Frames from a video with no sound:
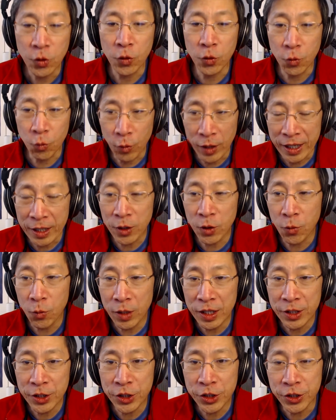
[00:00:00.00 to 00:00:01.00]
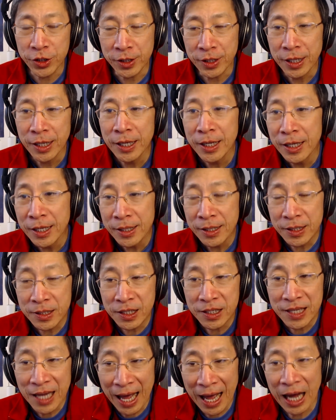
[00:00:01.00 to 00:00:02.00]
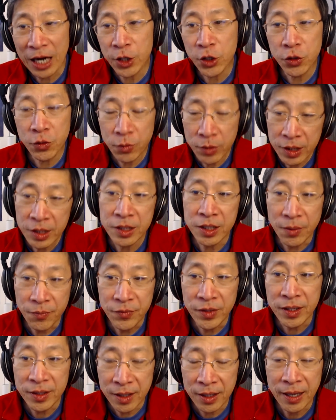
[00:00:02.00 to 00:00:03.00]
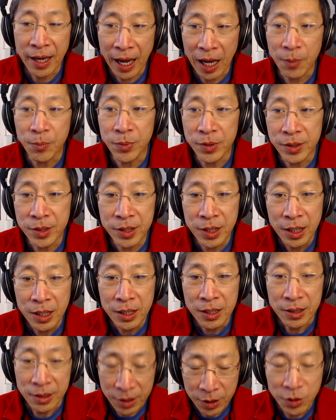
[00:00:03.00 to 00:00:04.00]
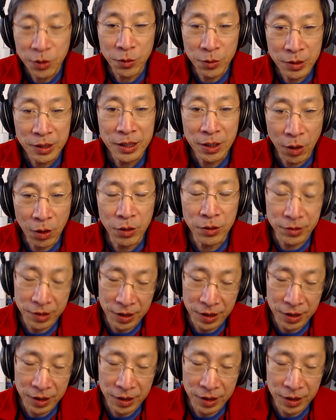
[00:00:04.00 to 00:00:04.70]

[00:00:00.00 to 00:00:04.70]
Great question. This is actually something that happens literally all the